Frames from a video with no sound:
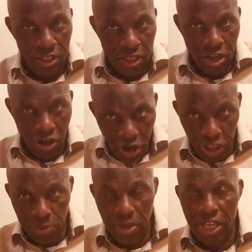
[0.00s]
the, the
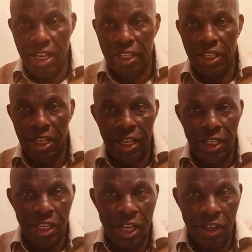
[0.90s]
herdsmen and the
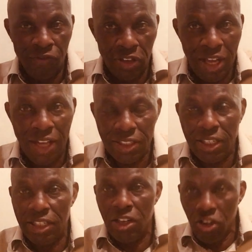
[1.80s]
and, uh, Lots
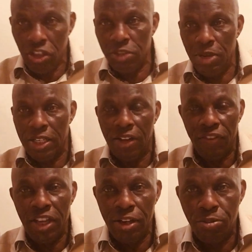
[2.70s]
and the herdsmen of
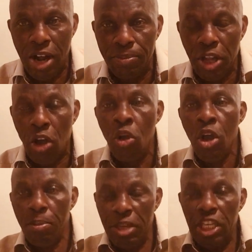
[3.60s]
Abraham now
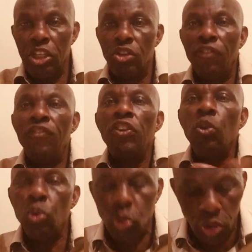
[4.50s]
begin to
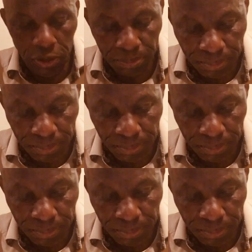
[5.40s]
feud.